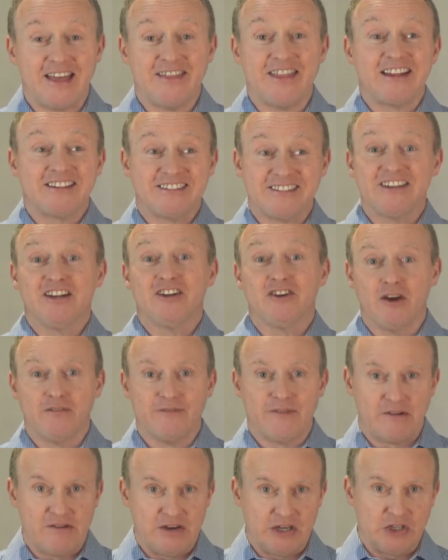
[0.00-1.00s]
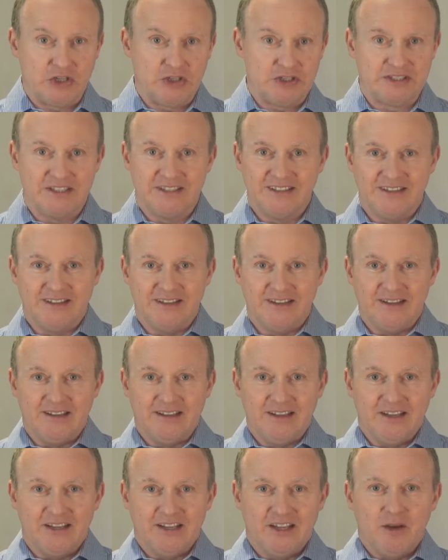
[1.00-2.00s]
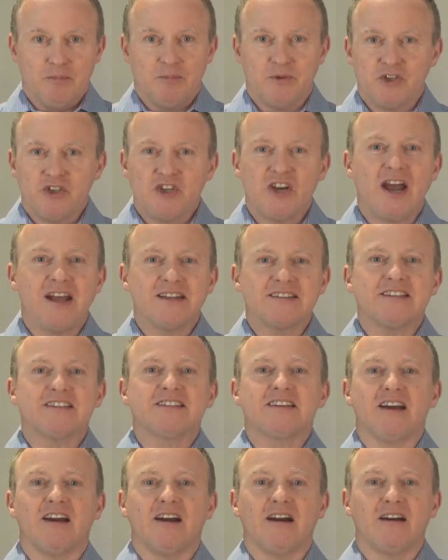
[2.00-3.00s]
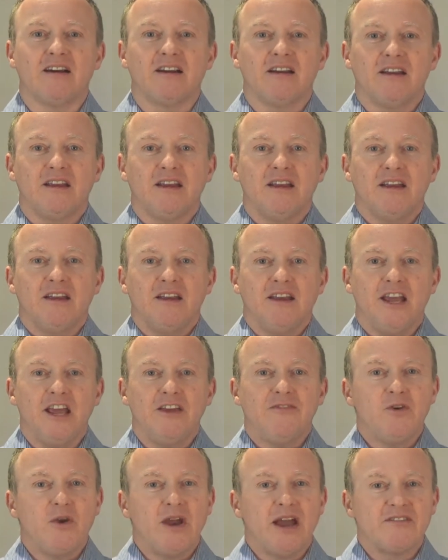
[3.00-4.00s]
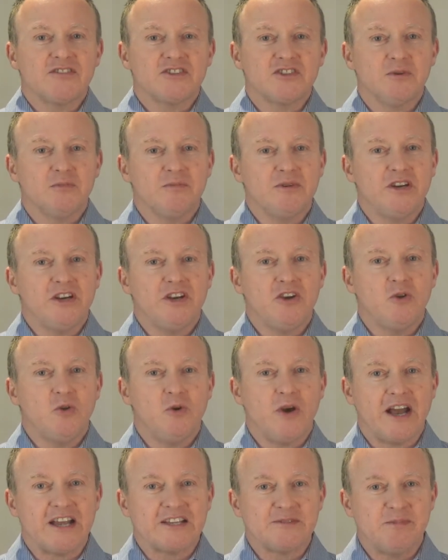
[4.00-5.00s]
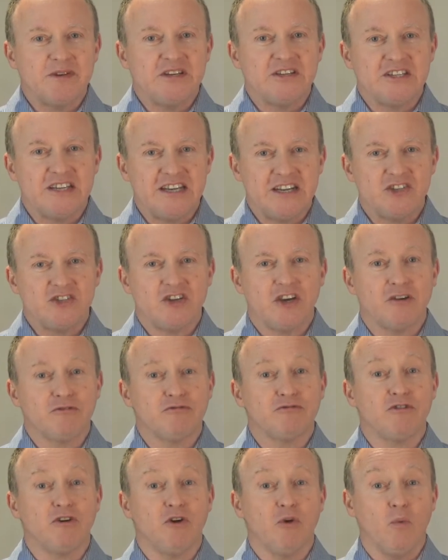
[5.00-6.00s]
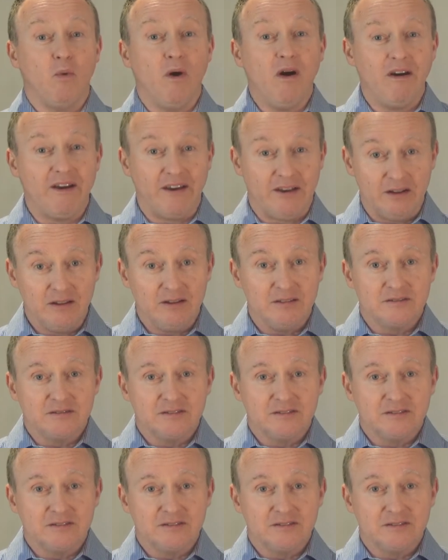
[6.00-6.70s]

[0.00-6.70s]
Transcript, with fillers: and they're still not very good. But chances are, if you have somebody who has been teaching for a while,